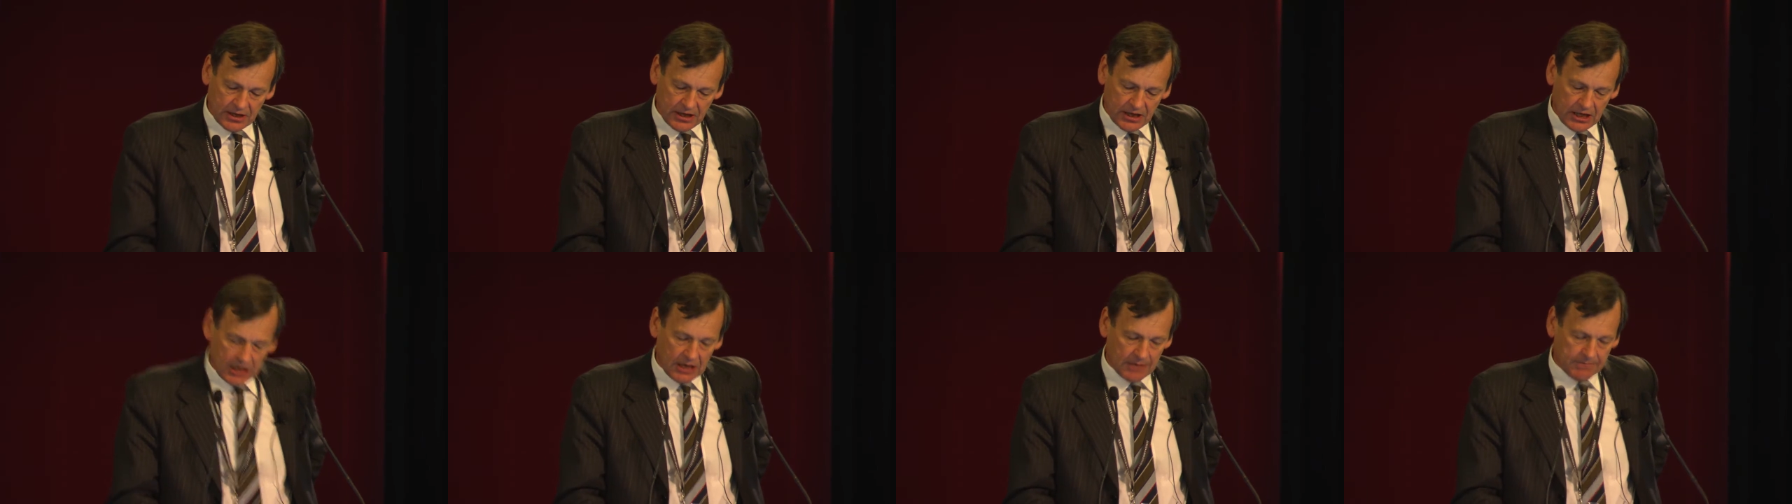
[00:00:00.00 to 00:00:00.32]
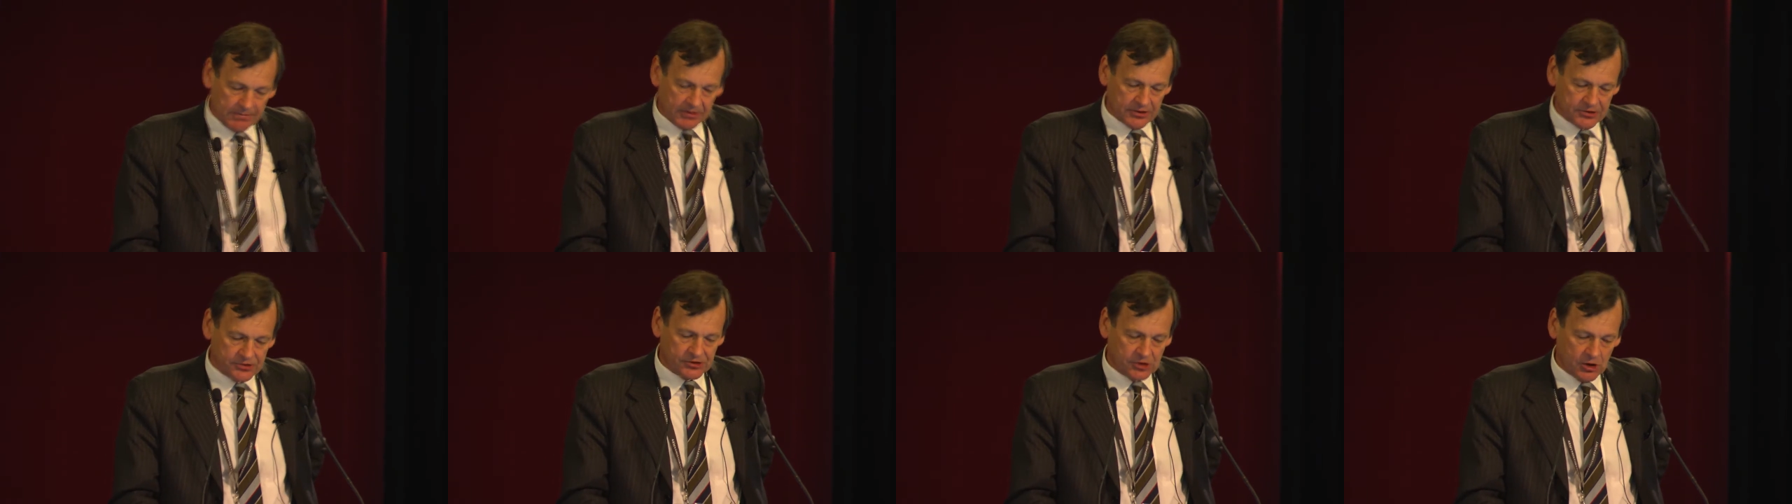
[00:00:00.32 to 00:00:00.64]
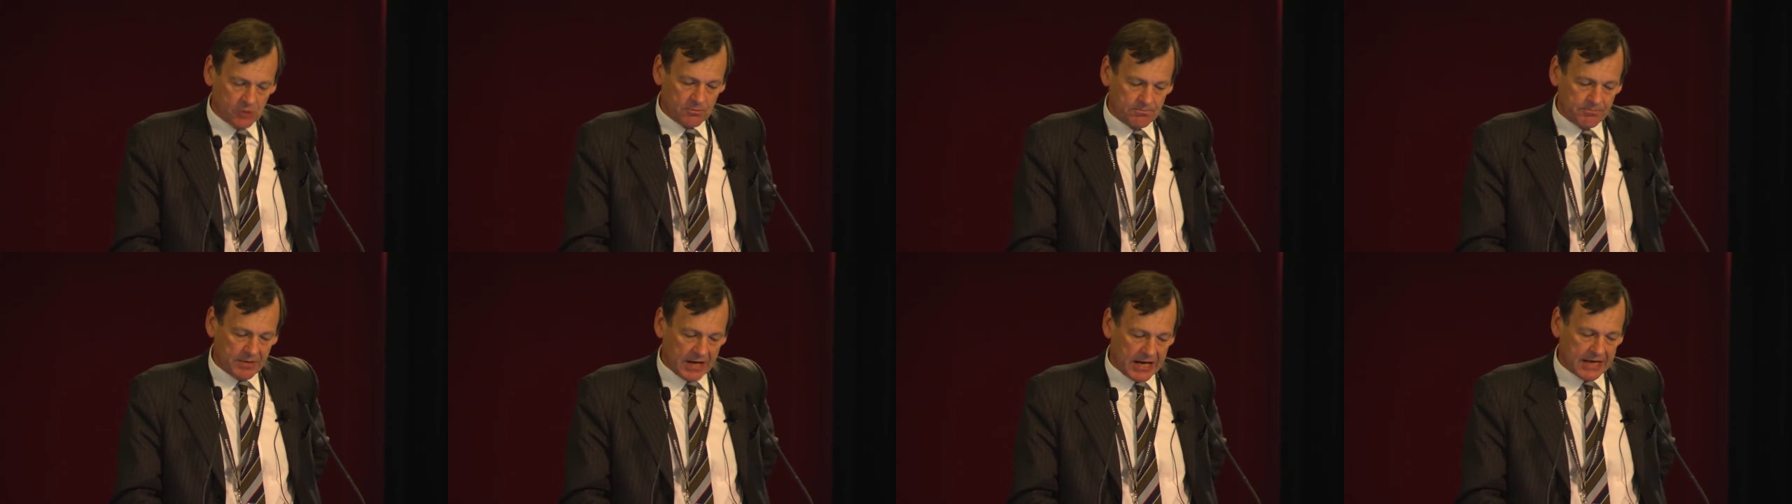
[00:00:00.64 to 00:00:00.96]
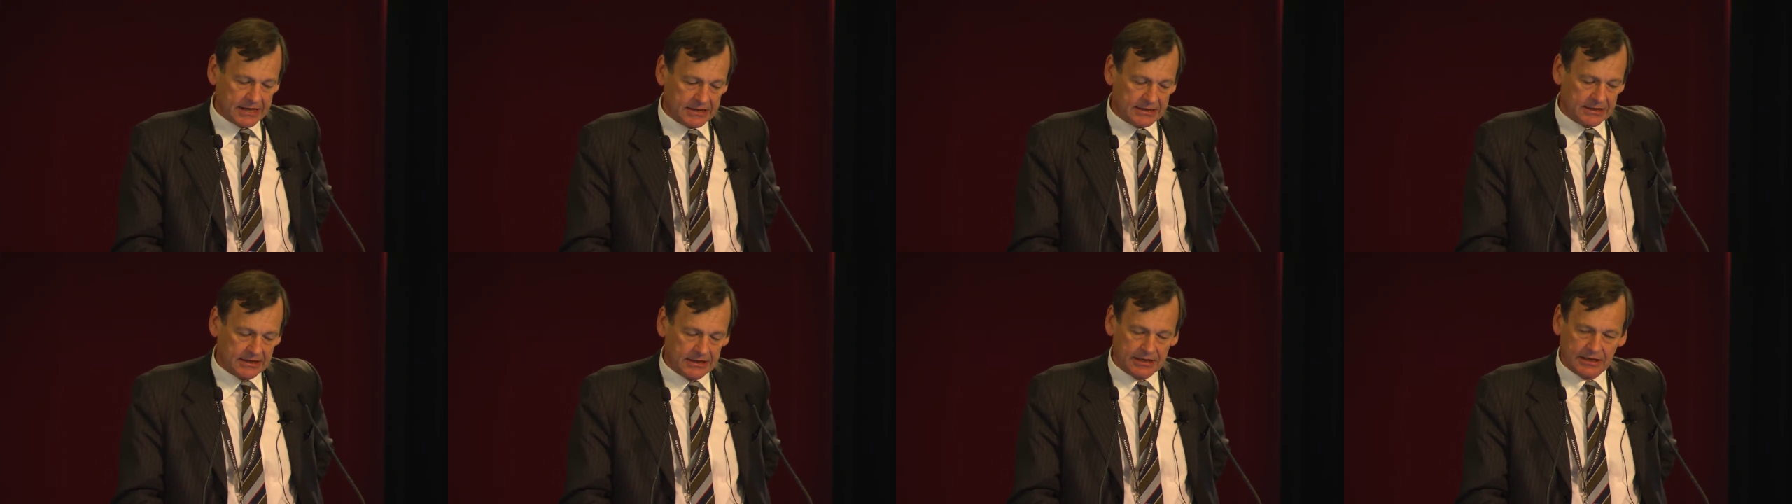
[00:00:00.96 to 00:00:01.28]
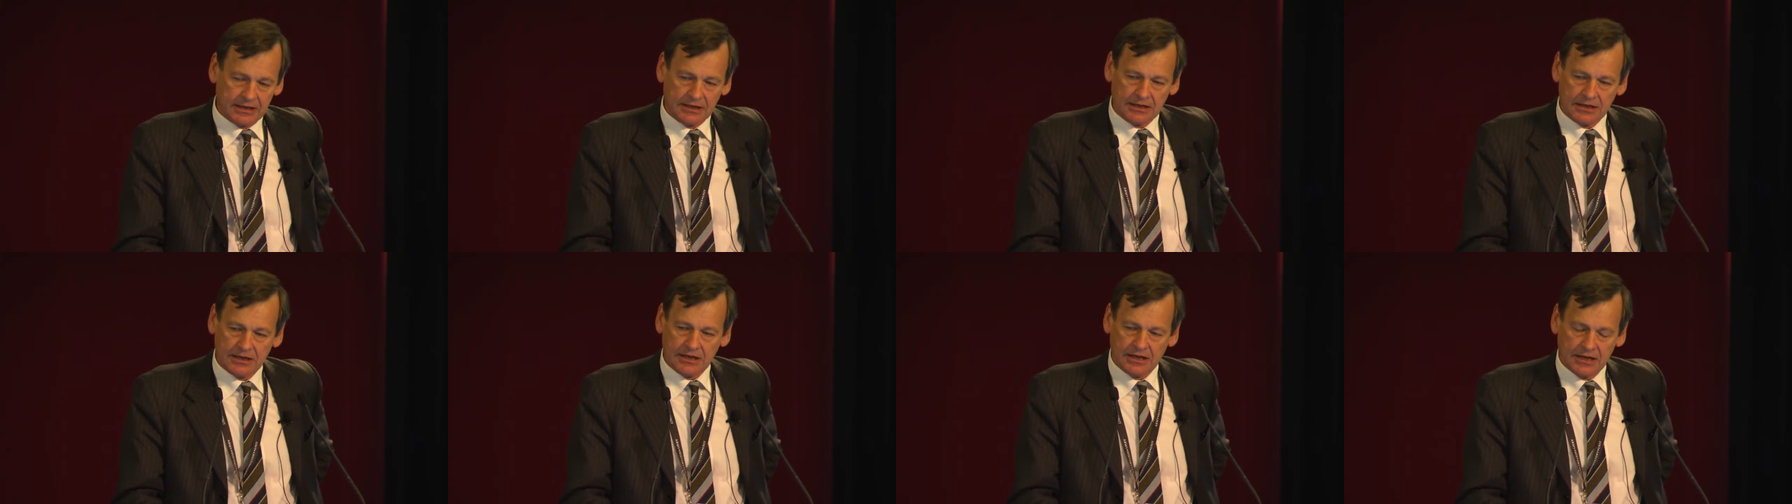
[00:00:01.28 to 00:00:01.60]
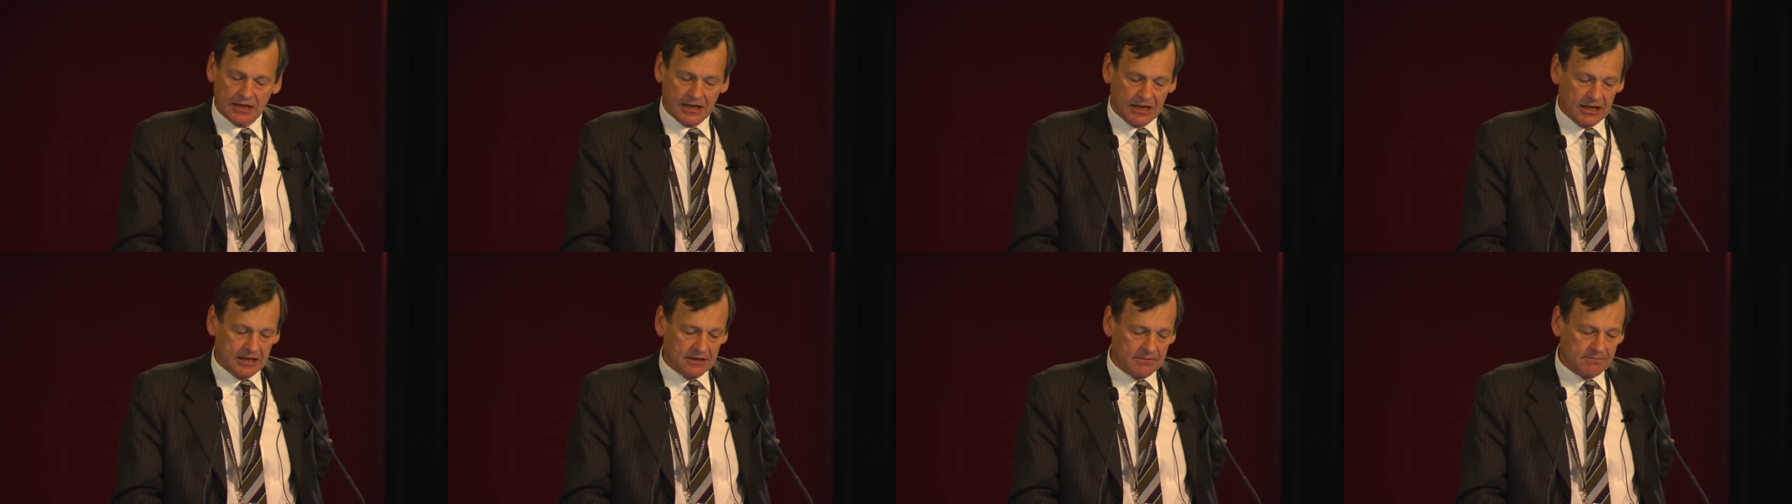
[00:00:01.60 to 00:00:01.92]
but so badly
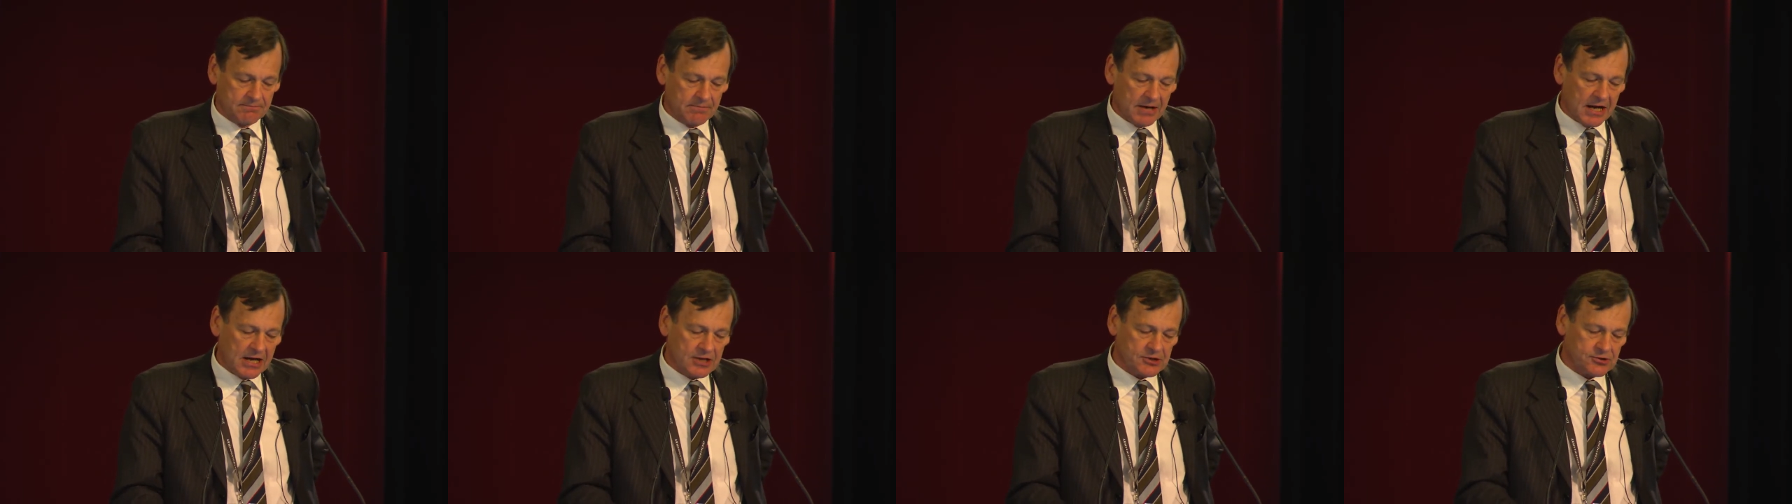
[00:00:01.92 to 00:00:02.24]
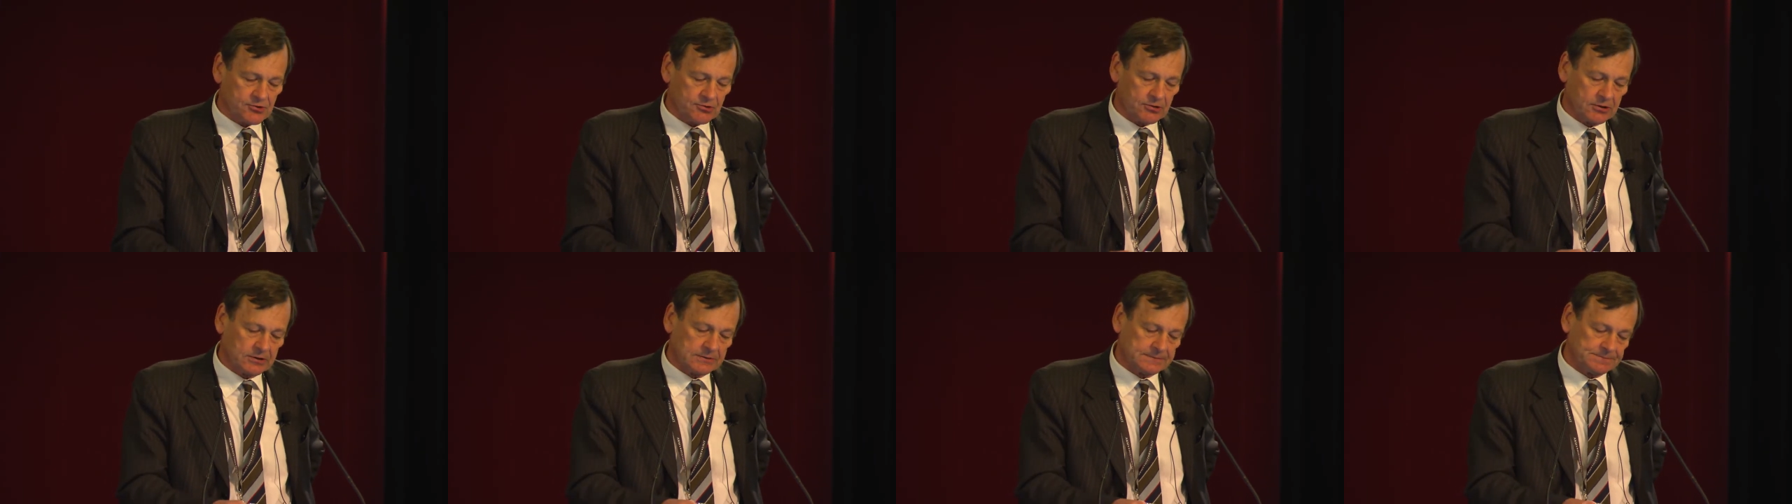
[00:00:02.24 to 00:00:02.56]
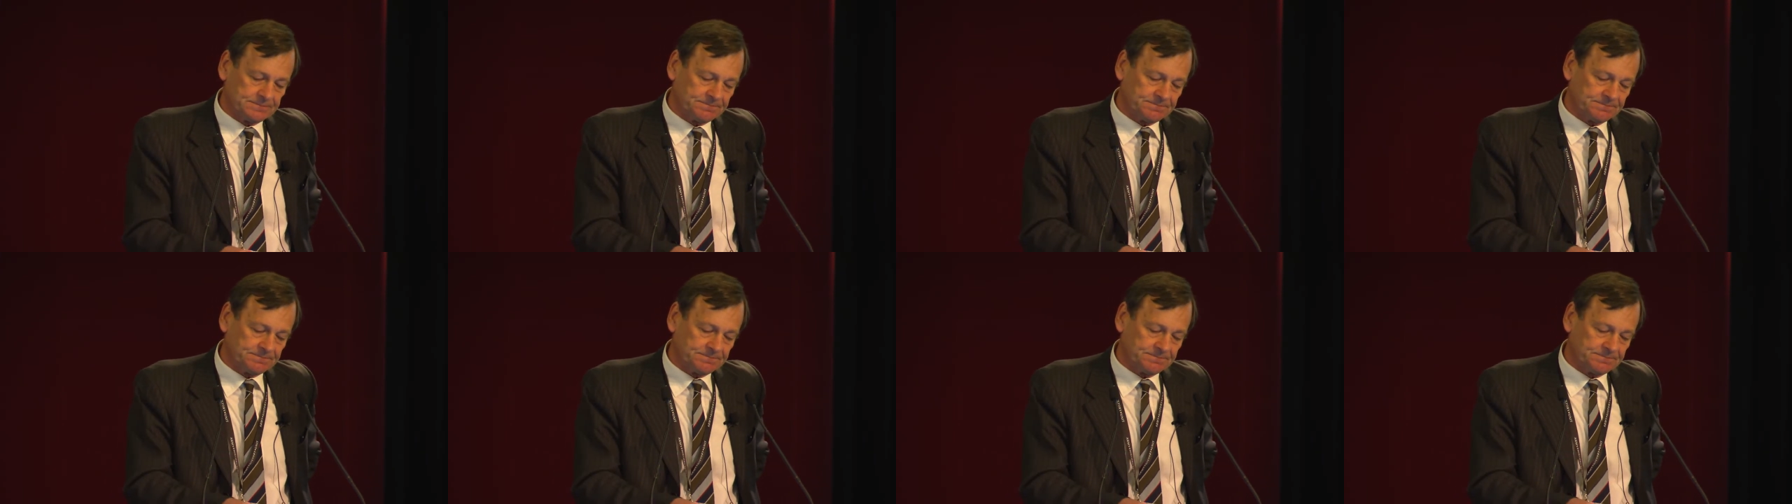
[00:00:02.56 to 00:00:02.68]
in Basra?